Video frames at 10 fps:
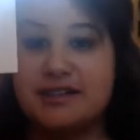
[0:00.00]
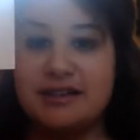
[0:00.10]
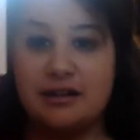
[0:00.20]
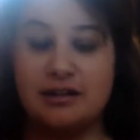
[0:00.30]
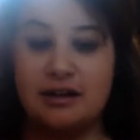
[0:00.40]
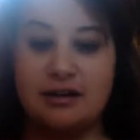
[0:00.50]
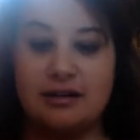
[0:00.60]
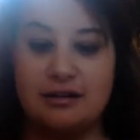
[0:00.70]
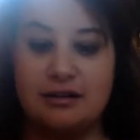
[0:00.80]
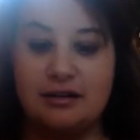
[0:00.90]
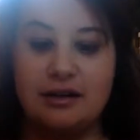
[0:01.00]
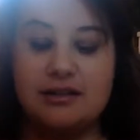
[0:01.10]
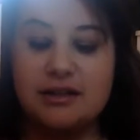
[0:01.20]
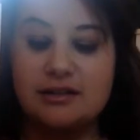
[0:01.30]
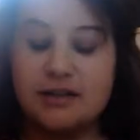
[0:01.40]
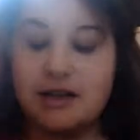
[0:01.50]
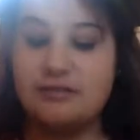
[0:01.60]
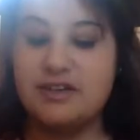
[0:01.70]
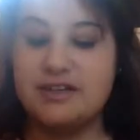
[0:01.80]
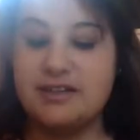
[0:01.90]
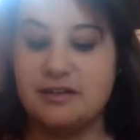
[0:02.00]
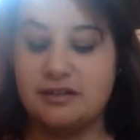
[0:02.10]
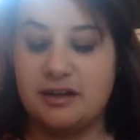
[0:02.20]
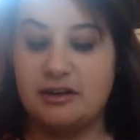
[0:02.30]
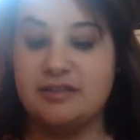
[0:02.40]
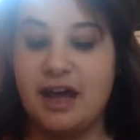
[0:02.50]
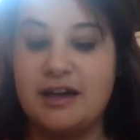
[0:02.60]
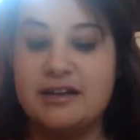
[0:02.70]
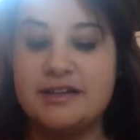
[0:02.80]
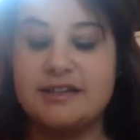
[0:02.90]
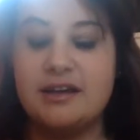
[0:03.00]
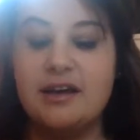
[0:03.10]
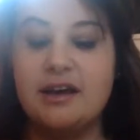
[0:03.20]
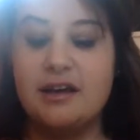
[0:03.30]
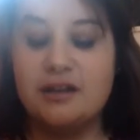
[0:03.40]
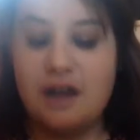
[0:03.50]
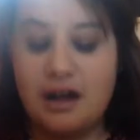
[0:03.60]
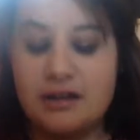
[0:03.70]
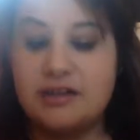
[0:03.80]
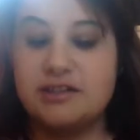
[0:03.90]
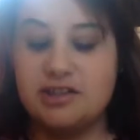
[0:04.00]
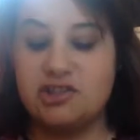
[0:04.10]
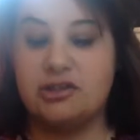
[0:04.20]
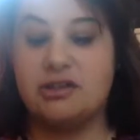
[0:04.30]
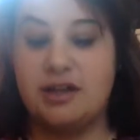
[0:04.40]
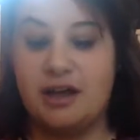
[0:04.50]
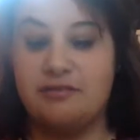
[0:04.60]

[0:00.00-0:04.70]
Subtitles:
still there. The love is still there. That is unconditional love